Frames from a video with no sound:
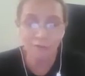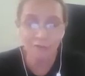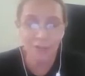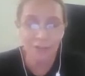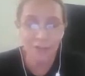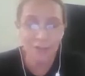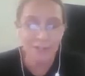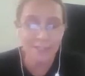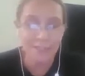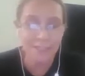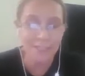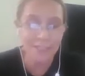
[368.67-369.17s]

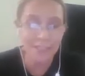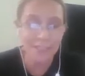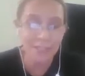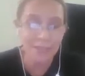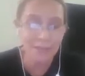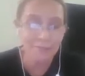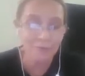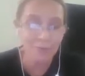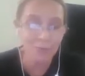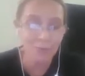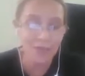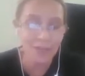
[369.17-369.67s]
is
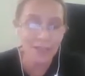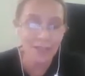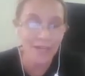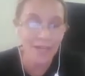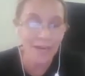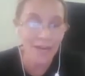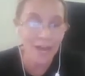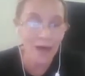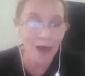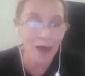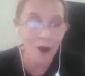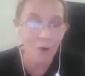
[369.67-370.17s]
served with a
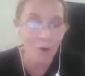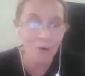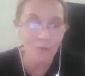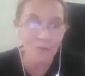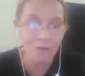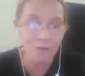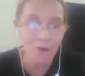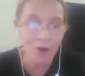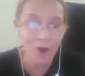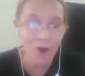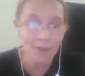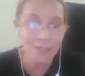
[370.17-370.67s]
cloud
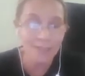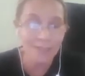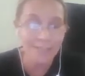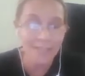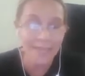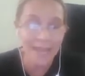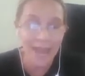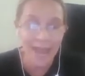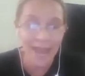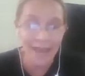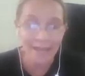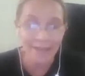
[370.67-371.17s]
of cotton
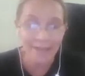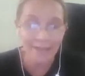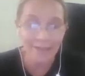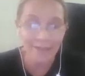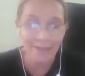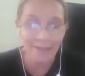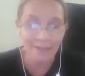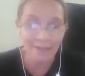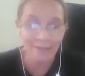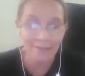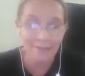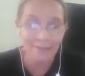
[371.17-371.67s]

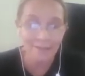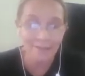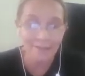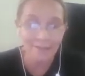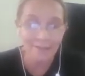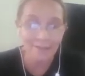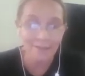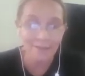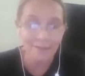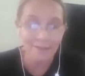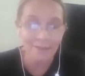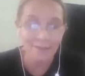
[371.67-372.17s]
candy.
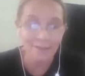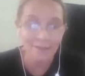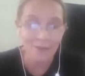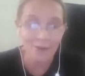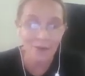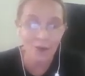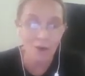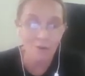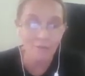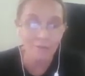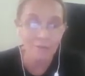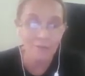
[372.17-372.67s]
The
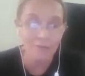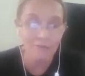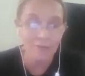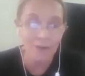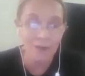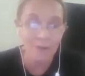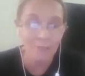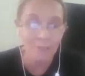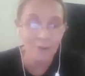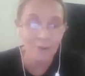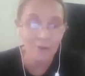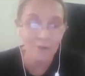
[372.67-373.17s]
coffee
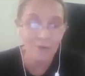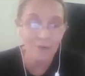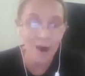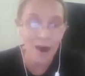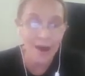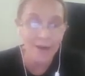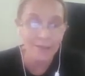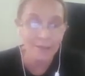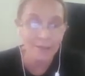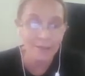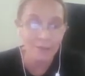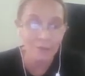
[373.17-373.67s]
vapor
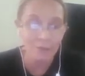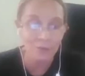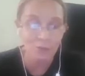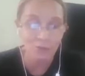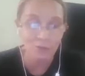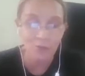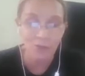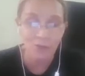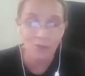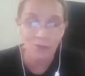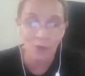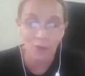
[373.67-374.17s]
rises to
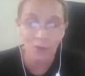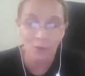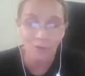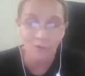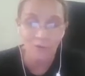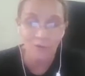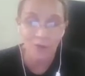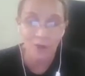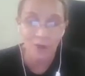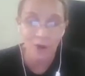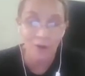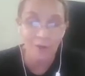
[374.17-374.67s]
dissolve
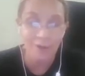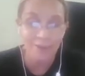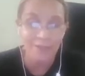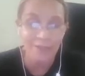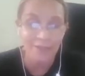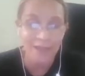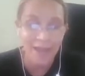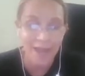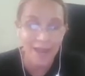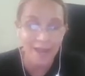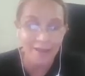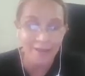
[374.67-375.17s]
the cotton
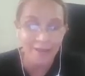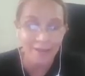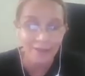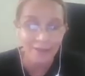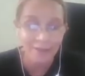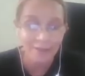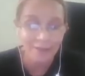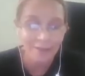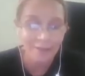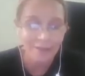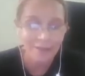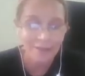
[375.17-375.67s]
candy,
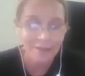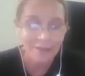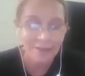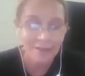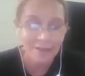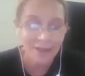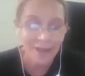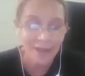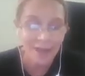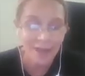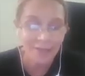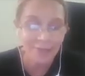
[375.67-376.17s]

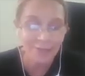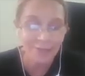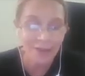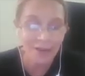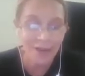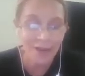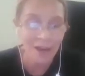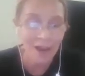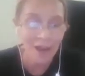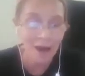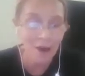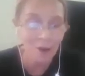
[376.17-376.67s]
and the
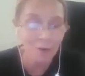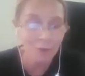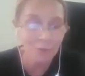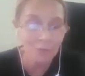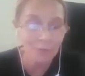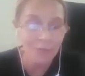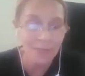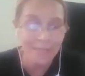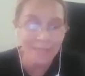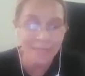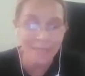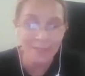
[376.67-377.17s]
cloud
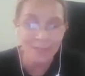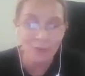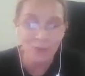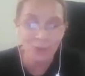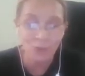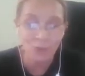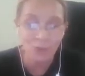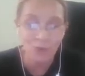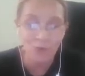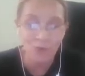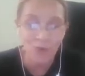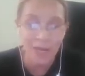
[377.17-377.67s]
begins to
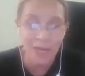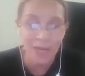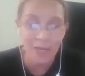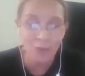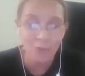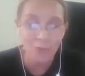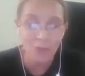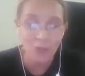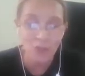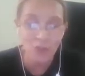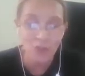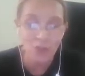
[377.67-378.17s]
rain
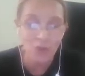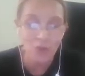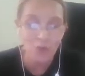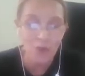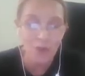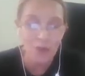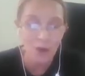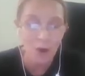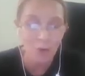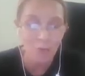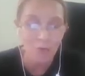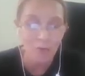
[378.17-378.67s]
with
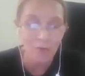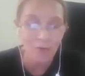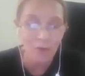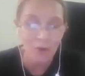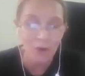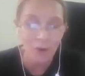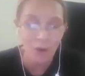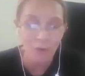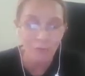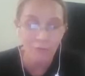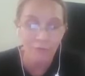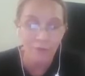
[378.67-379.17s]
sugar over the
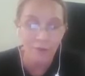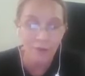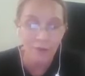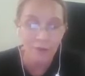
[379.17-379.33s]
coffee.